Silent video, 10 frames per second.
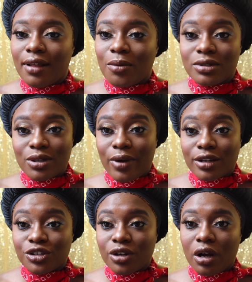That was so
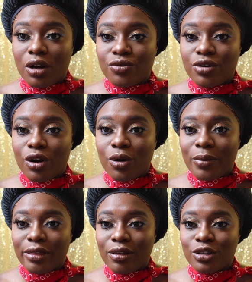extra. Oh no,
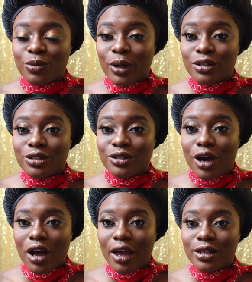my thing's about to
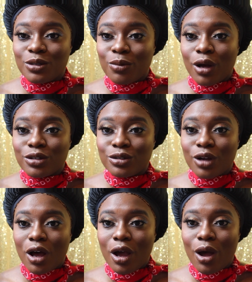die. It's about to
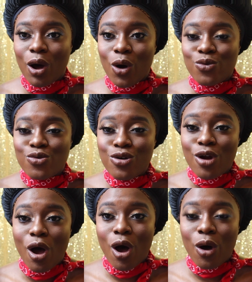die. Oh
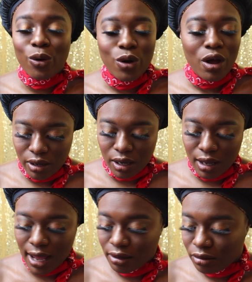no.
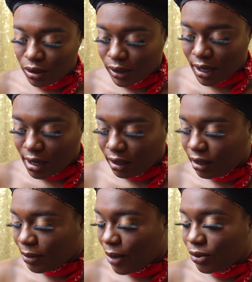Okay, I don't know what kind of
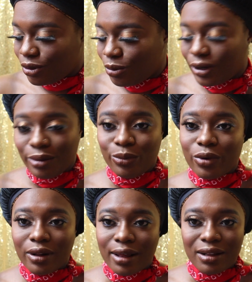lip I would do with it.
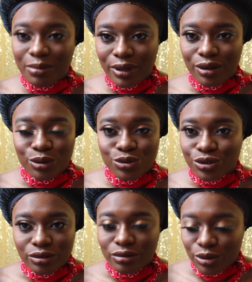More than likely be a
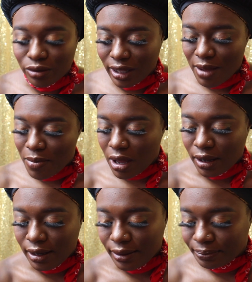neutral nude lip.
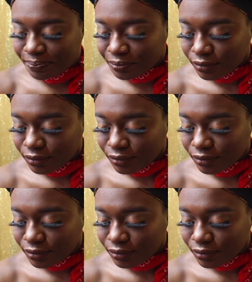And